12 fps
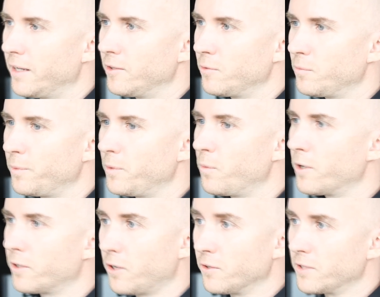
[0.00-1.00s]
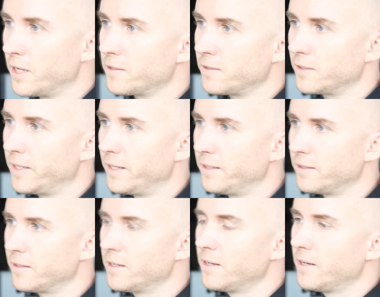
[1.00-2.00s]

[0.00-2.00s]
and we won a contest to get in.